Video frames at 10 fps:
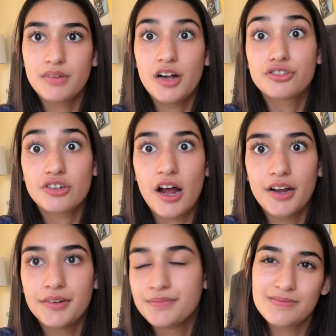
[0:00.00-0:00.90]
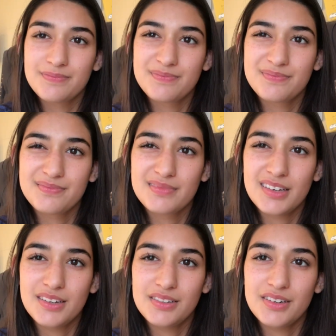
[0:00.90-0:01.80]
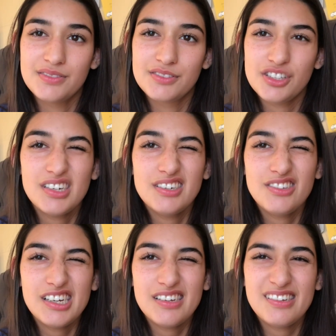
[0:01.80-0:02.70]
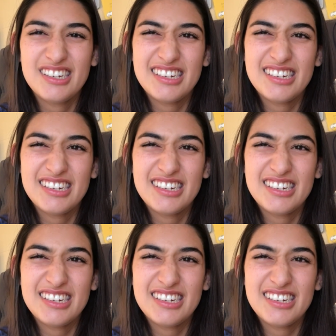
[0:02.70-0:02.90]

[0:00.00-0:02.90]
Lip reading: I'll try. I don't know. Should I do that?